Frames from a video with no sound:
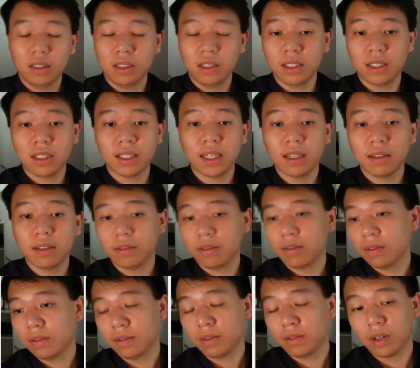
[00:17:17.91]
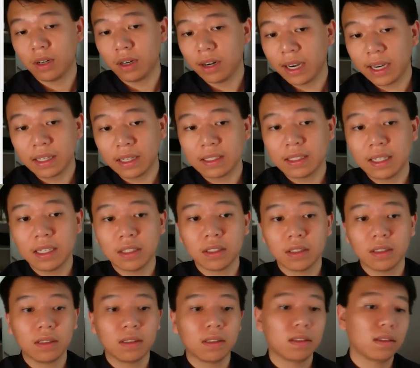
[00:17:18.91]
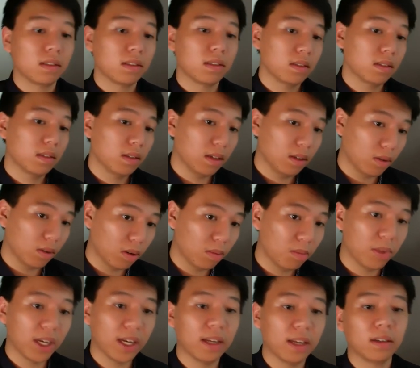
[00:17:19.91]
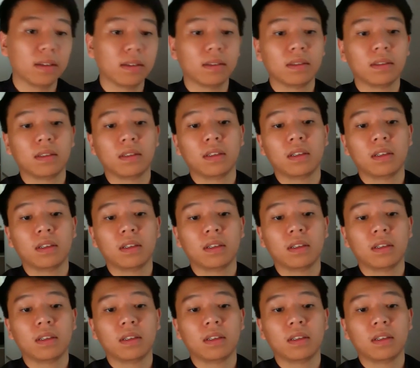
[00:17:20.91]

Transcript: GTF for our annotations, or BED,